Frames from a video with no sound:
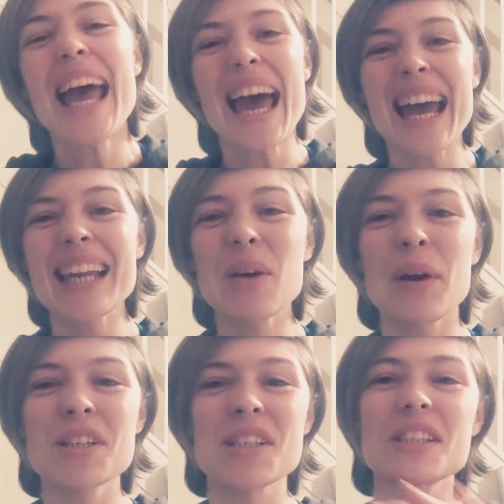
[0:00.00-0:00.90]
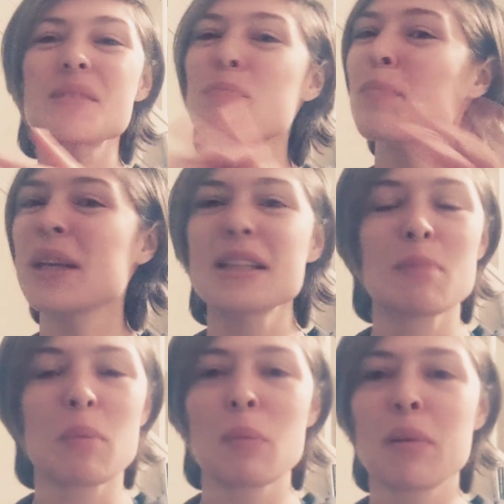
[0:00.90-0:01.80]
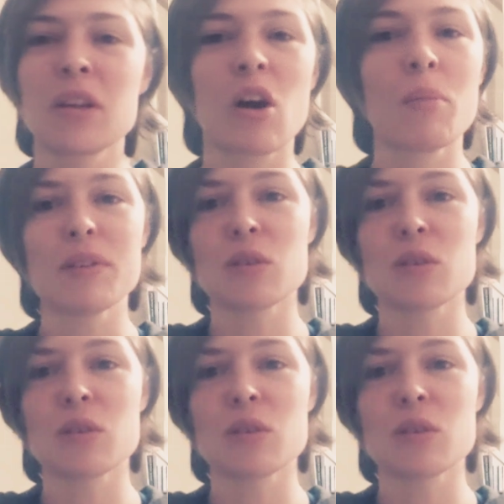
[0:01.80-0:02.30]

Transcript: Any questions, please pop them in the comments